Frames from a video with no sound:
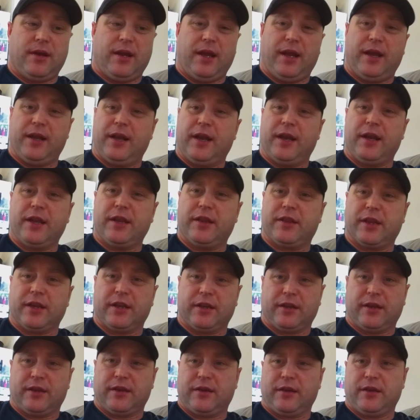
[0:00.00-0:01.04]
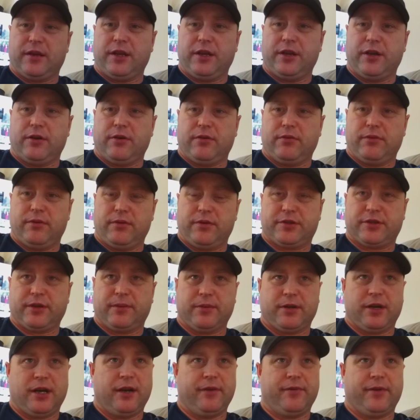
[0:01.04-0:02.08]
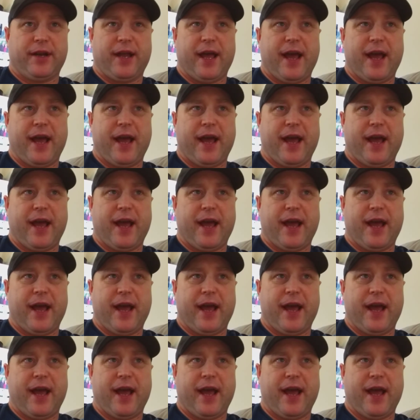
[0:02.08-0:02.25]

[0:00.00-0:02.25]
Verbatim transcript: in anything, you know, some kind of an